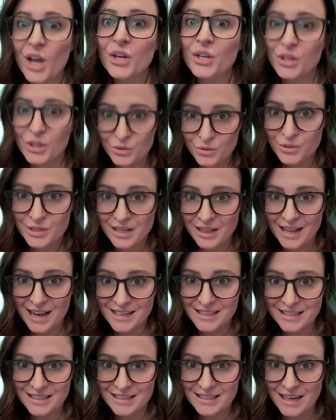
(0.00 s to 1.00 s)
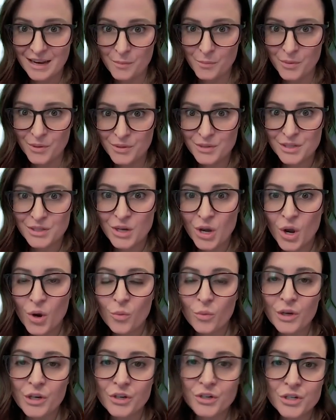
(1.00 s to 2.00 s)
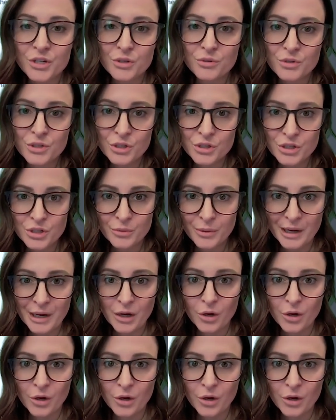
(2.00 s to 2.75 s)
Use class examples. When your students are doing a